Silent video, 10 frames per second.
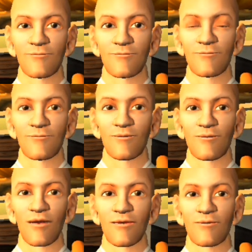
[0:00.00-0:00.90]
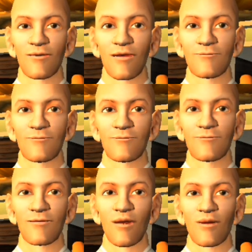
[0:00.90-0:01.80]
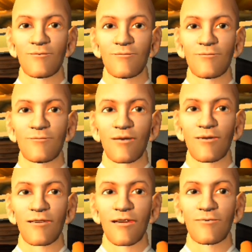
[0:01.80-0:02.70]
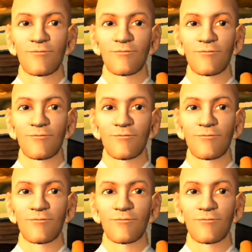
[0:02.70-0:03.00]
So who I am is very dependent on